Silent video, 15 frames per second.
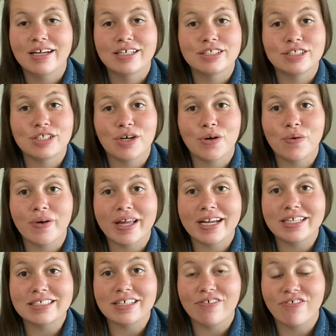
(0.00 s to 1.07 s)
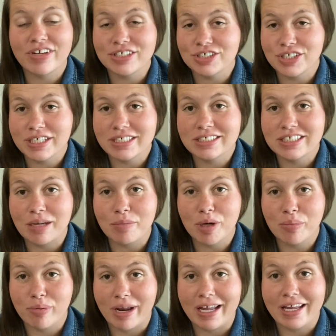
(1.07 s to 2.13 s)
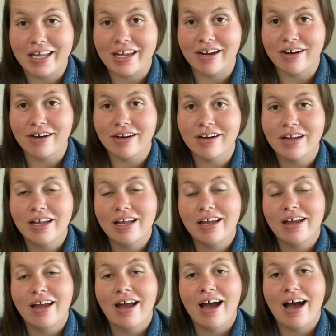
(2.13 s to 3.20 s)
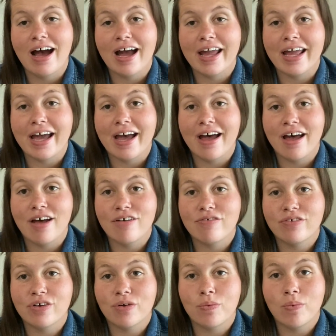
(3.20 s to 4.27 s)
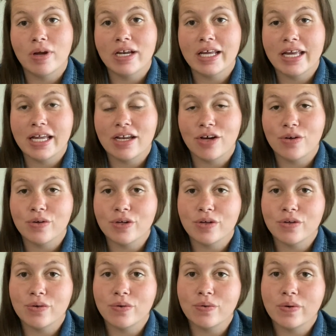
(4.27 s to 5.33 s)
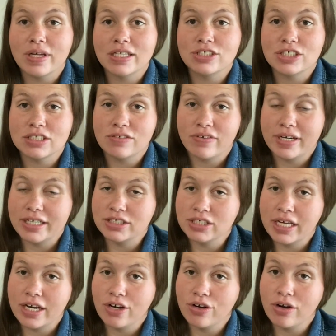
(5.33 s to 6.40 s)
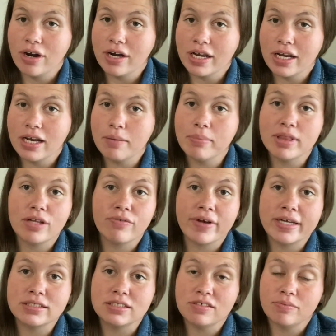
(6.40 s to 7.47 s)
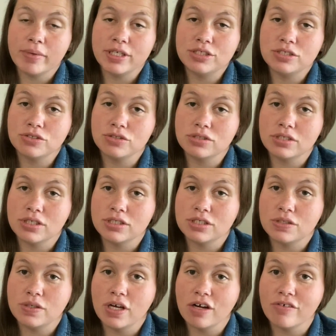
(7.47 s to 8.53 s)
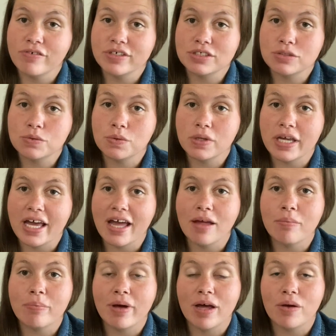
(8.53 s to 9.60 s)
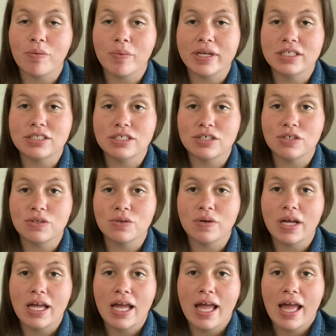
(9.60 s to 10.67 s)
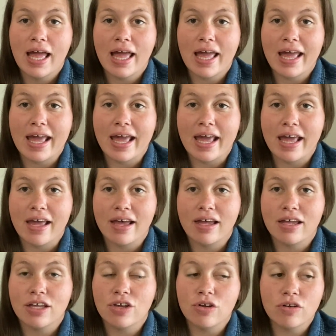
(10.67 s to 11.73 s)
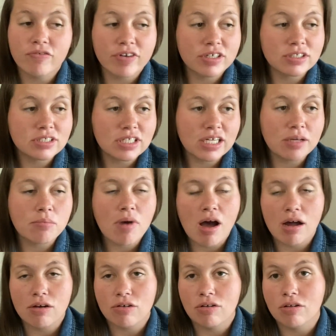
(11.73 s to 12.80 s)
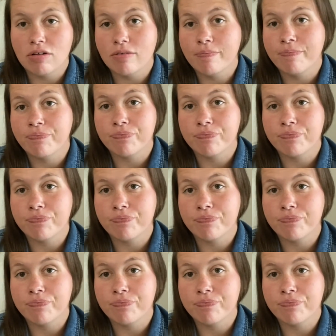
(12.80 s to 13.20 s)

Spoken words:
So it is officially summer break here. I have one kiddo who just finished kindergarten and the rest of my children are too young for school yet, but we do a university model